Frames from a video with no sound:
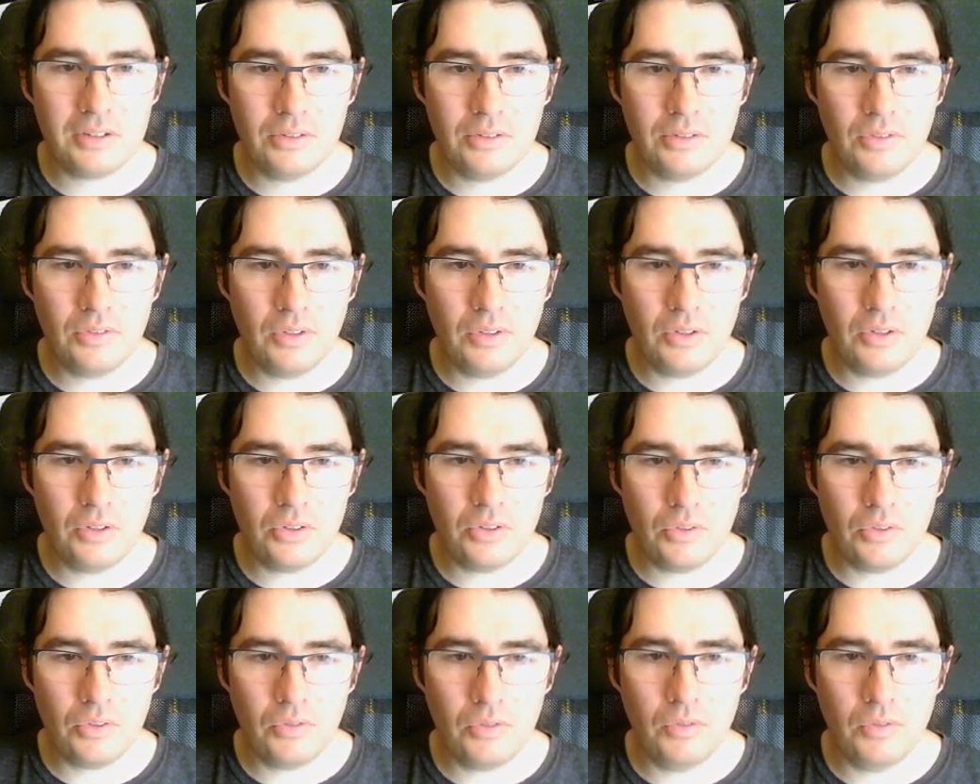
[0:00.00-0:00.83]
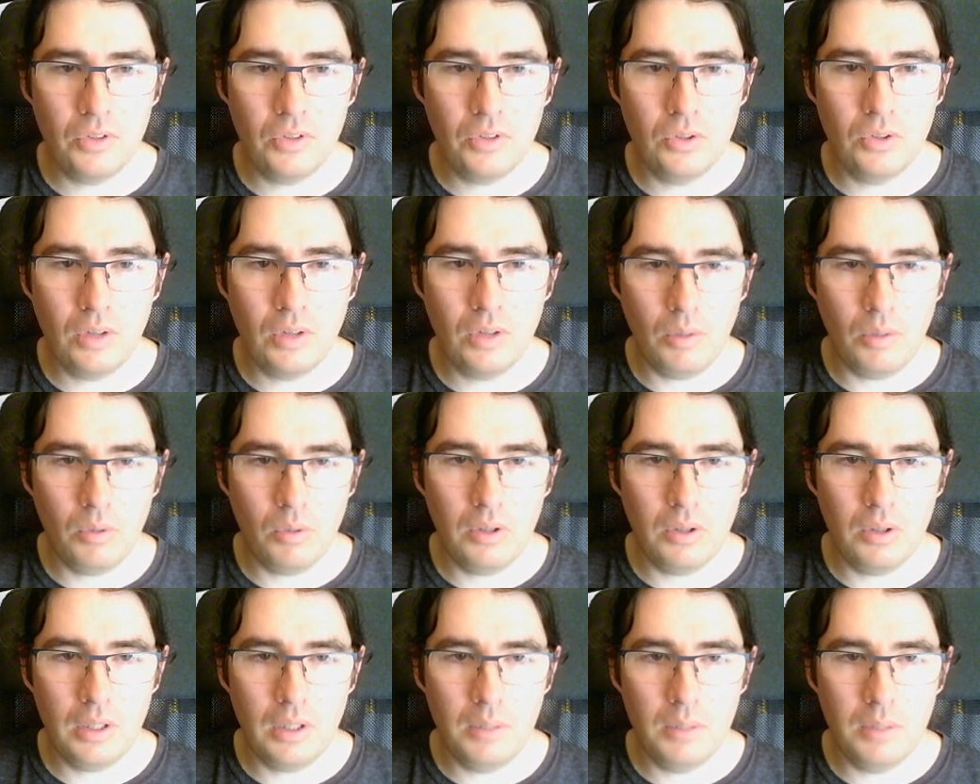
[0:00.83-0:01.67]
For those of you that weren't
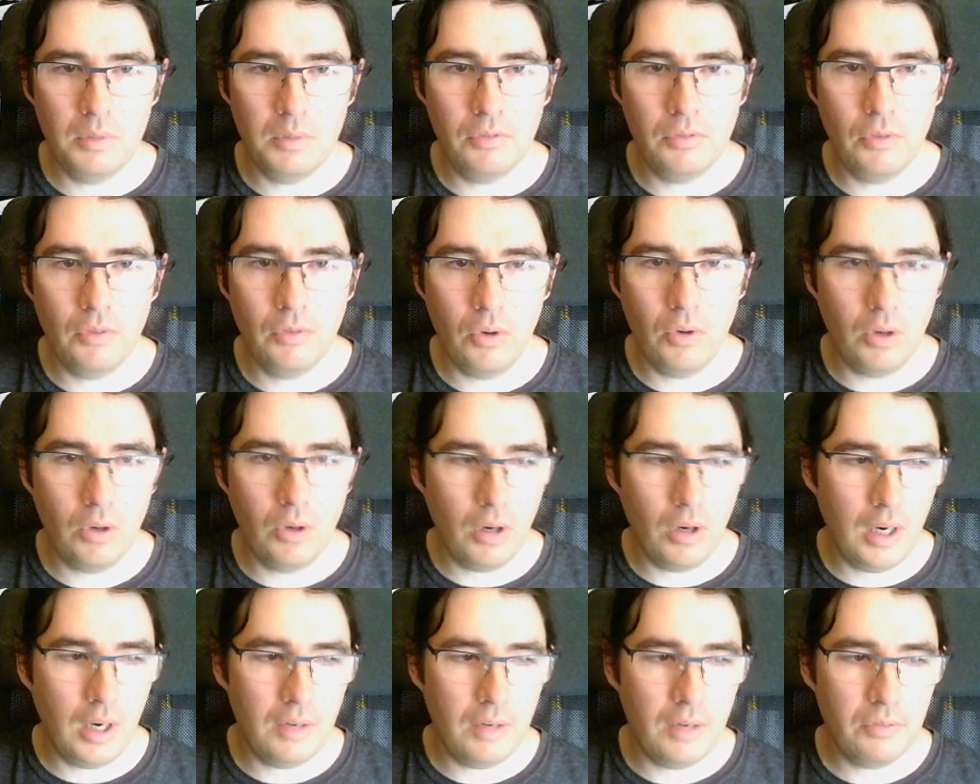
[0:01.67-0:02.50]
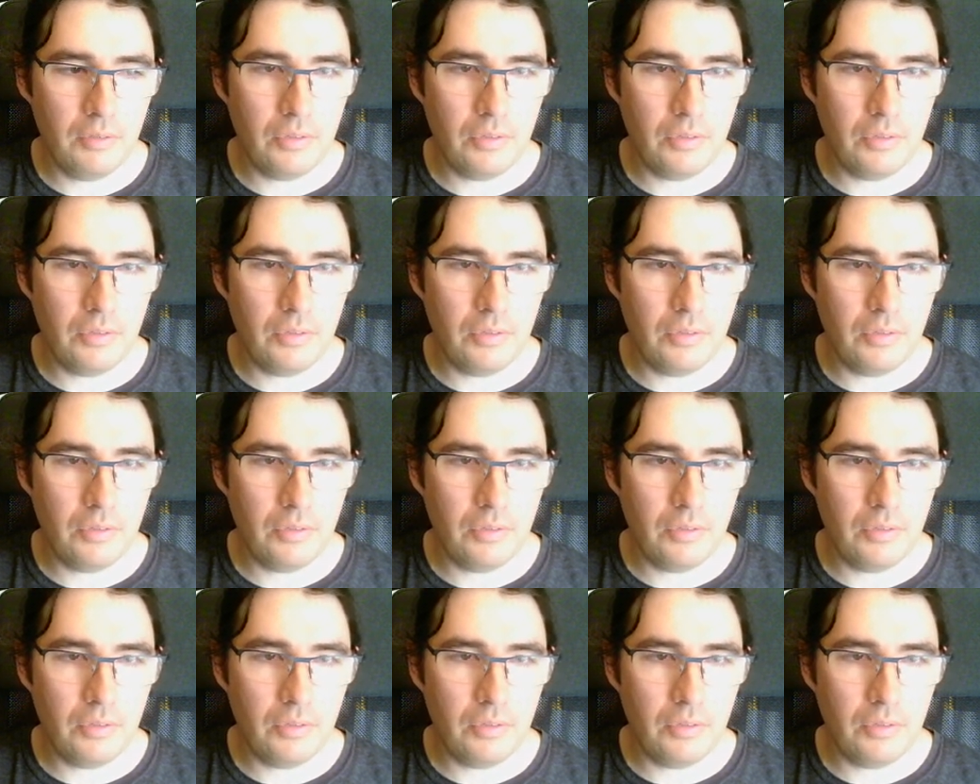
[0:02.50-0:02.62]
here before, I have